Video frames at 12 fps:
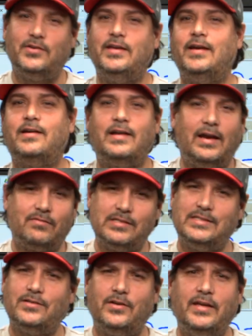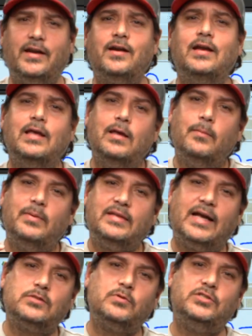year, every single year, but
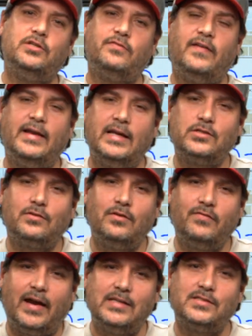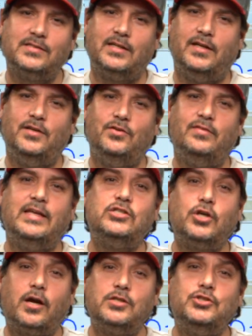that's what your financial advisor is going to do. They
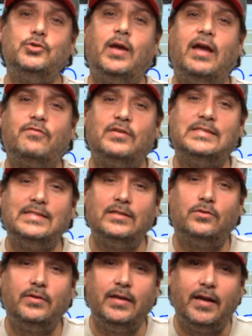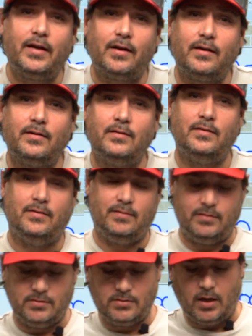charge you every single year.
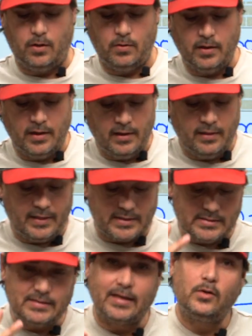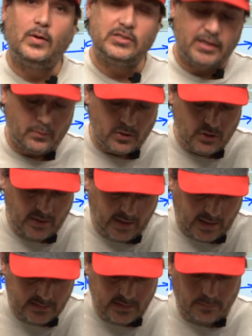So that's the second question I want you to
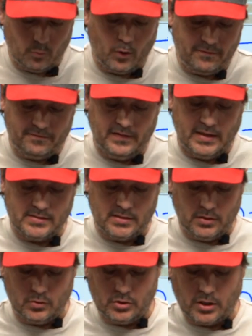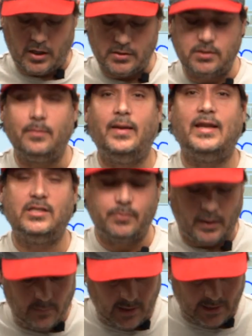ask them. What fees do you charge to manage
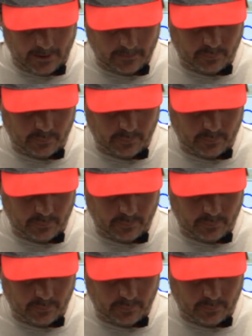my money?